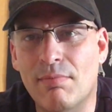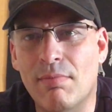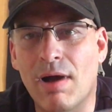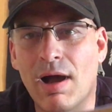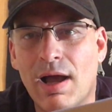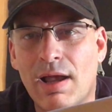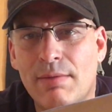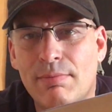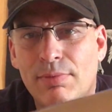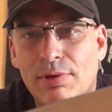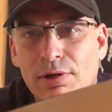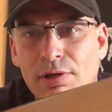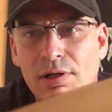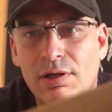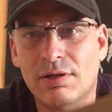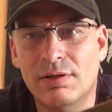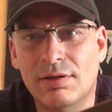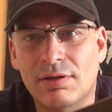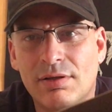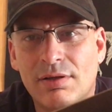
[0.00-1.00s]
my book
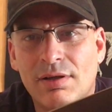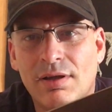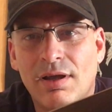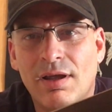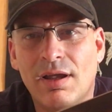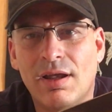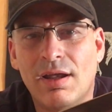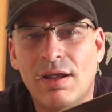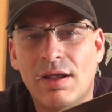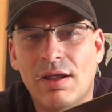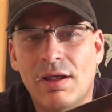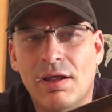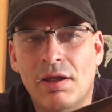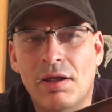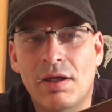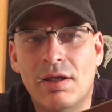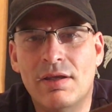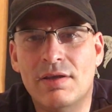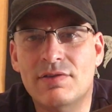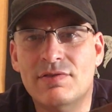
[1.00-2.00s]

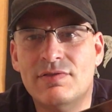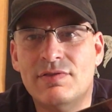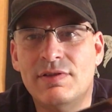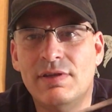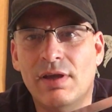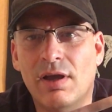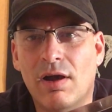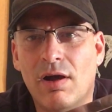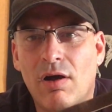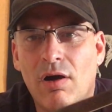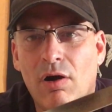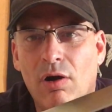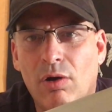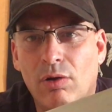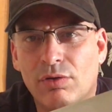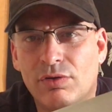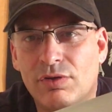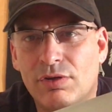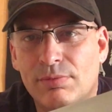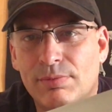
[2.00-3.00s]
is the
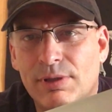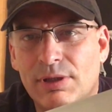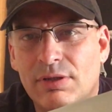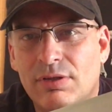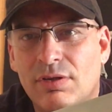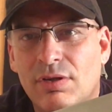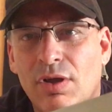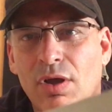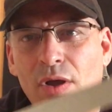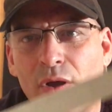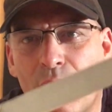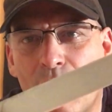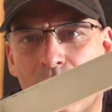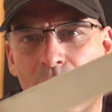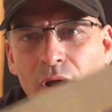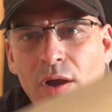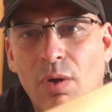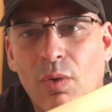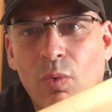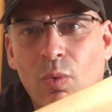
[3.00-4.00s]
ultimate
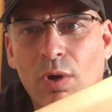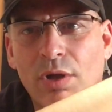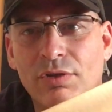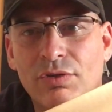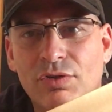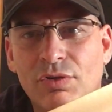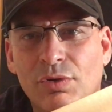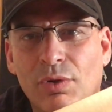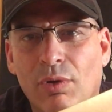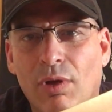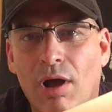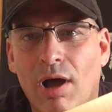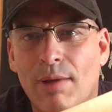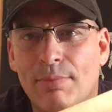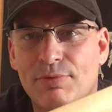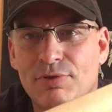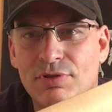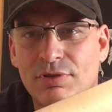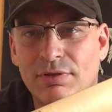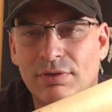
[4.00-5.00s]
one-tool
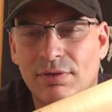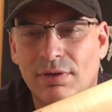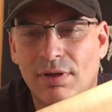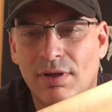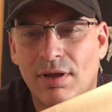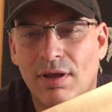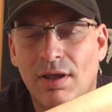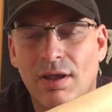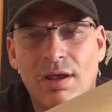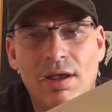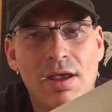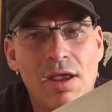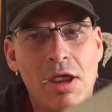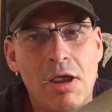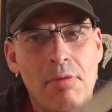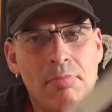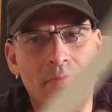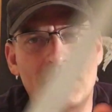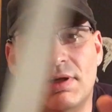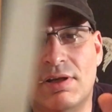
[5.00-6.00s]
option,
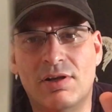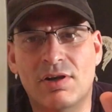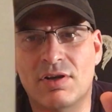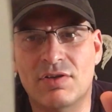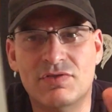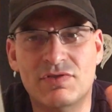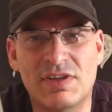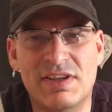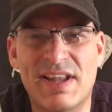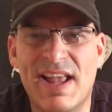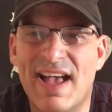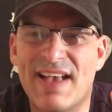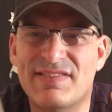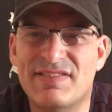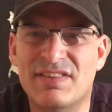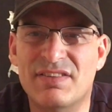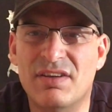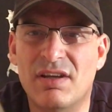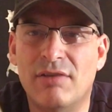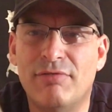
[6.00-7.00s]
because it has
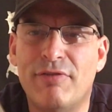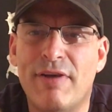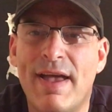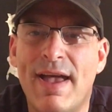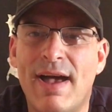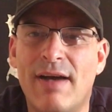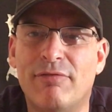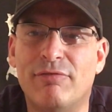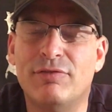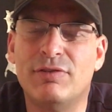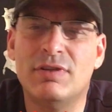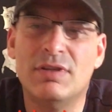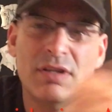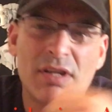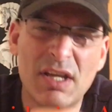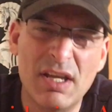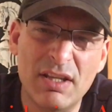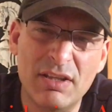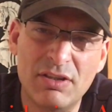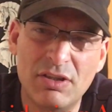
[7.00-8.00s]
enough heft
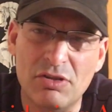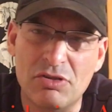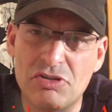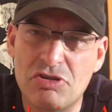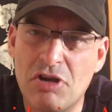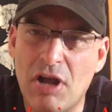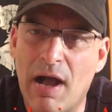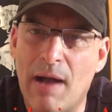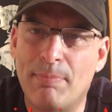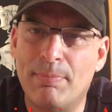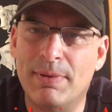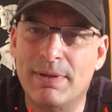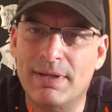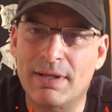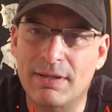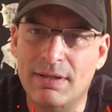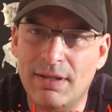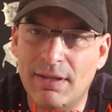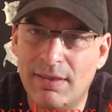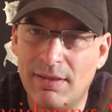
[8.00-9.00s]
to chop at
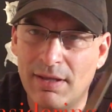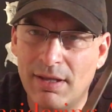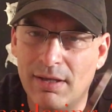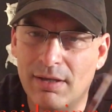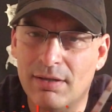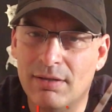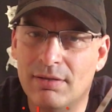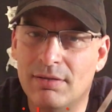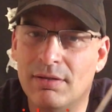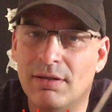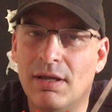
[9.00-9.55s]
anything.